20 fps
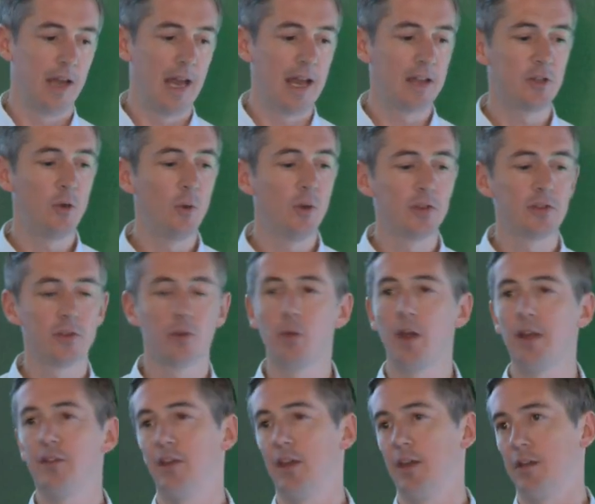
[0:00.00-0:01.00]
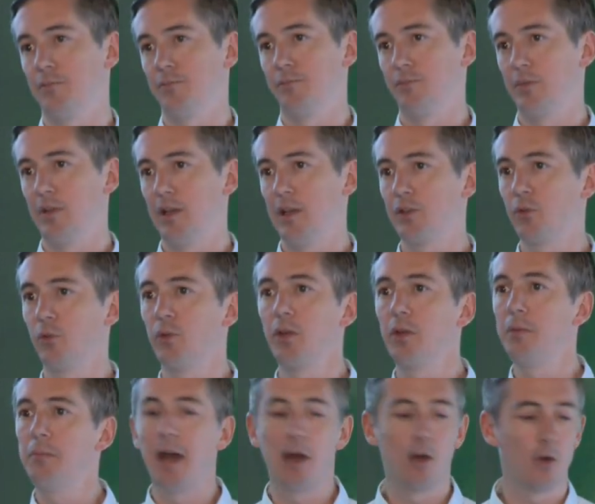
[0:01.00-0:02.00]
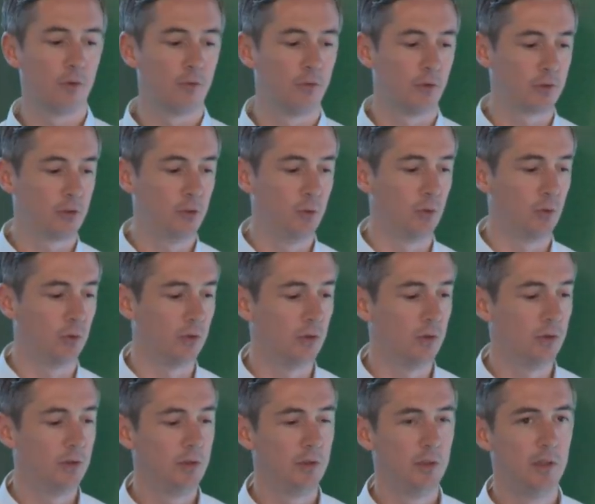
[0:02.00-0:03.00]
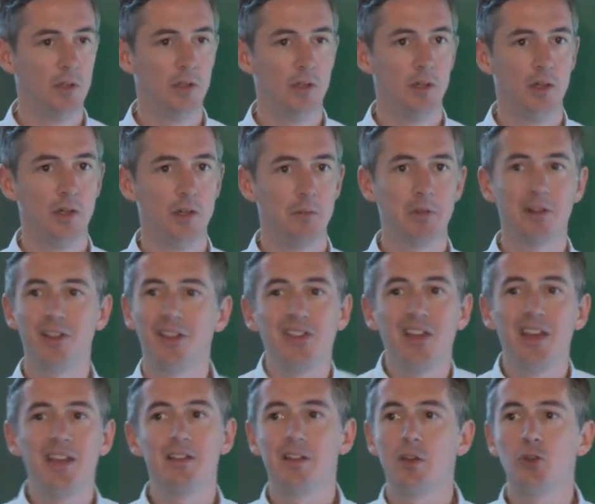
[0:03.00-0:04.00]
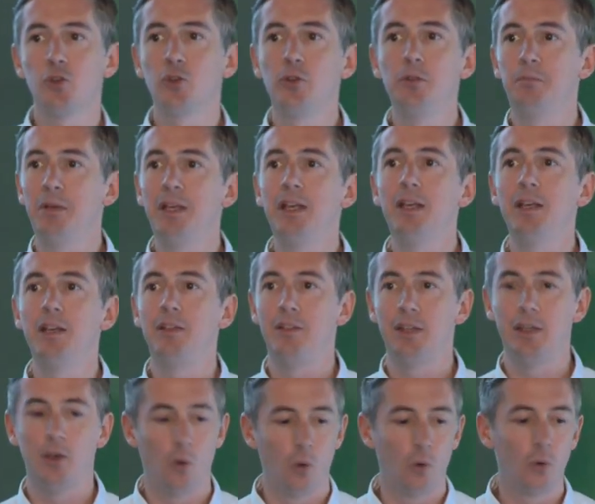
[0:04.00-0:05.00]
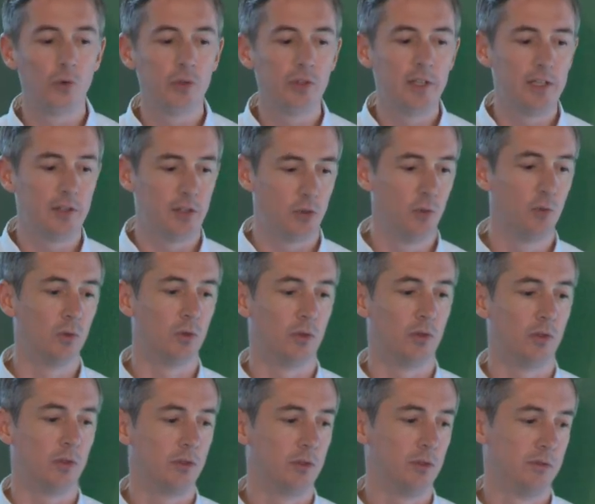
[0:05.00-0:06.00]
SQL is a great thing, and it's a really powerful tool. But the thing is, it shouldn't be the only tool.